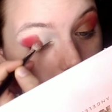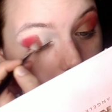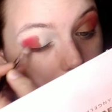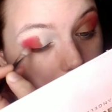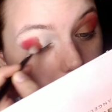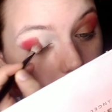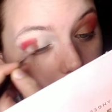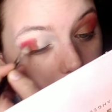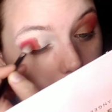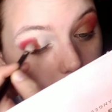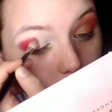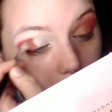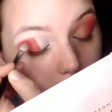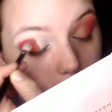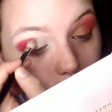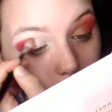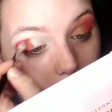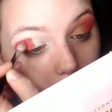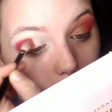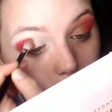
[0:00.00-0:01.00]
you know,
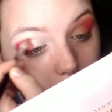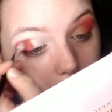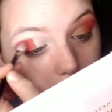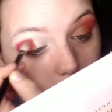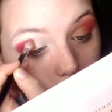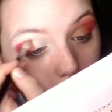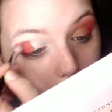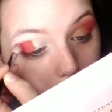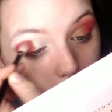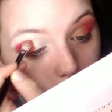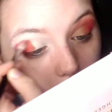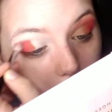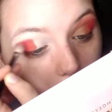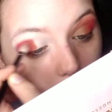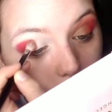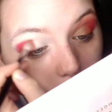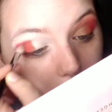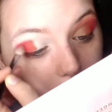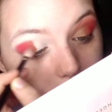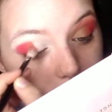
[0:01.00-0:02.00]
every couple
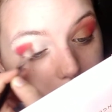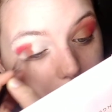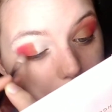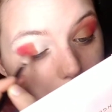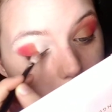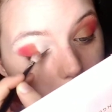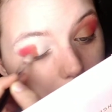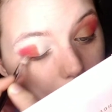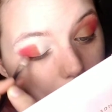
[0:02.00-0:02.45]
has